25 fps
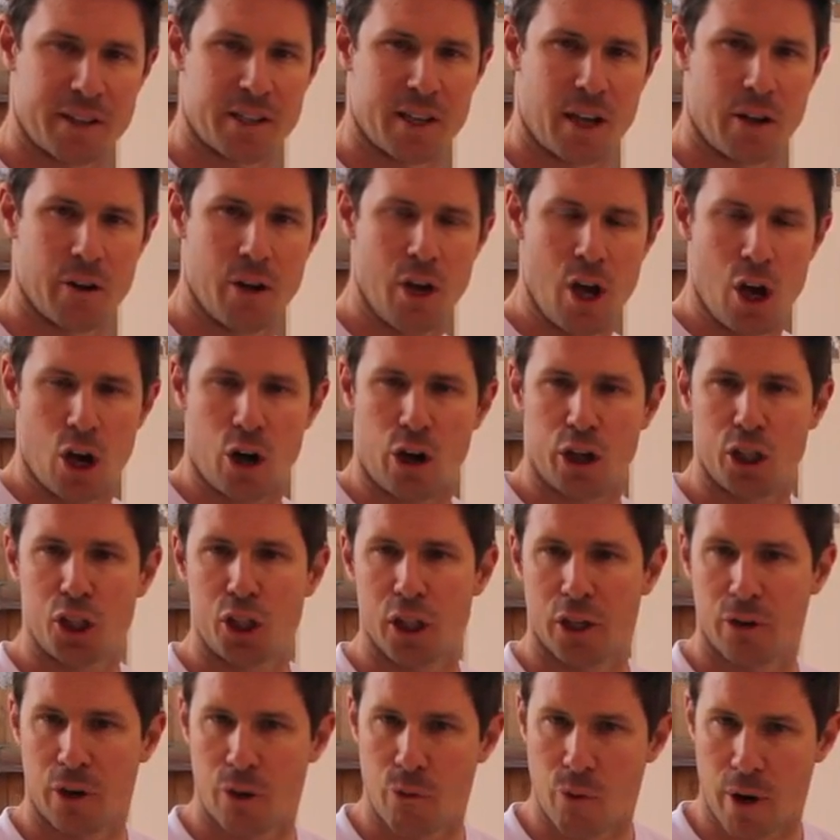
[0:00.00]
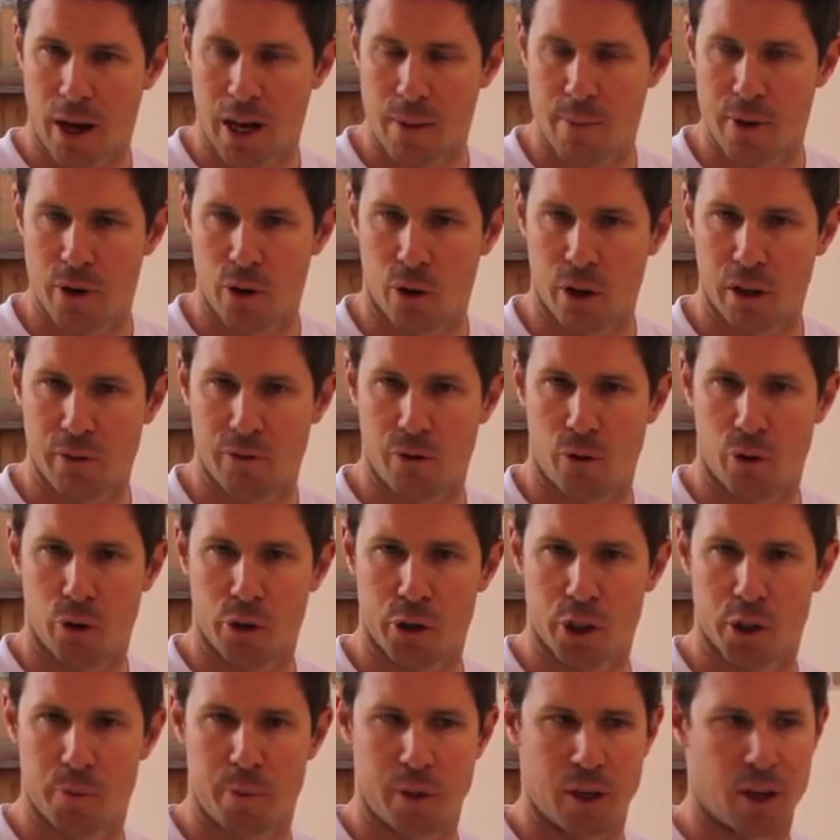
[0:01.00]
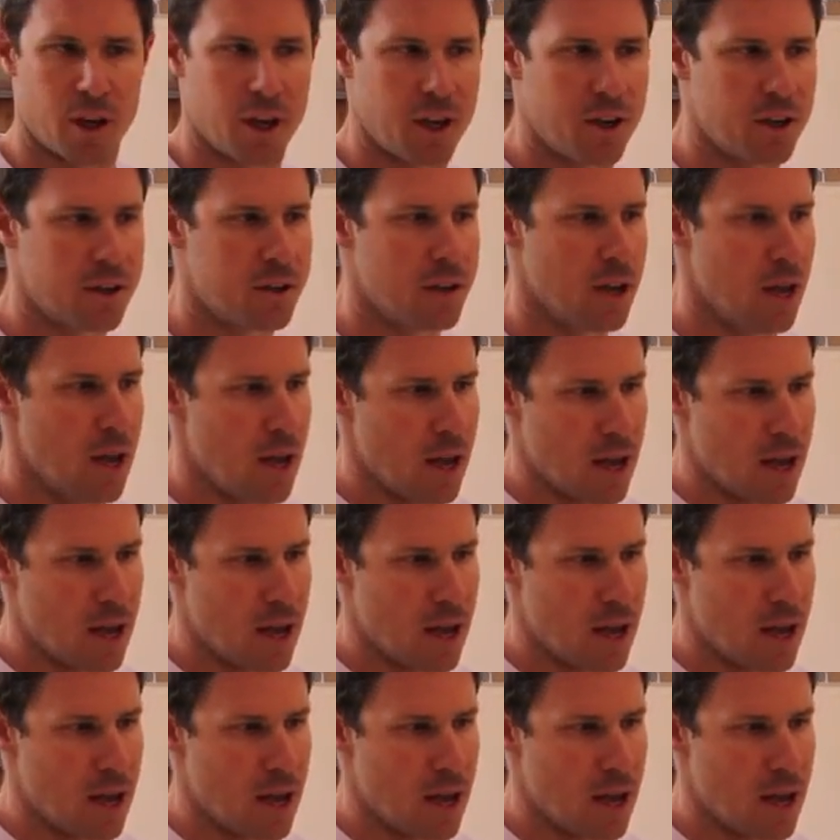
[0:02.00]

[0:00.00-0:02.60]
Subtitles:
So I generally recommend olive oils be heated